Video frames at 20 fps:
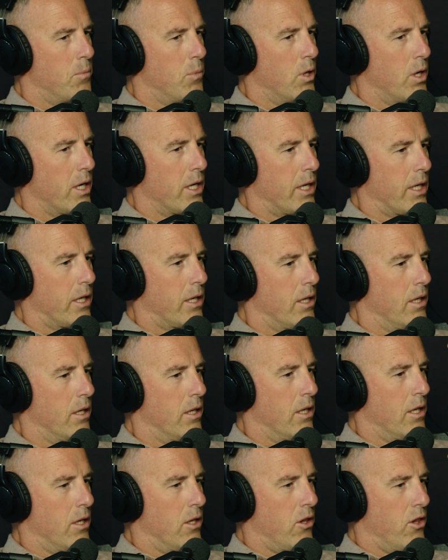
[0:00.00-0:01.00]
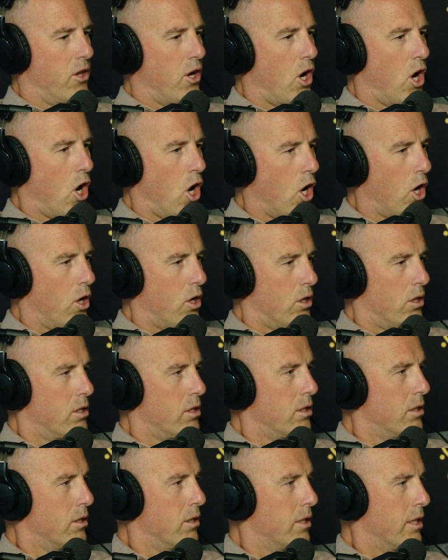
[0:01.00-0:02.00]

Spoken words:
bring the heart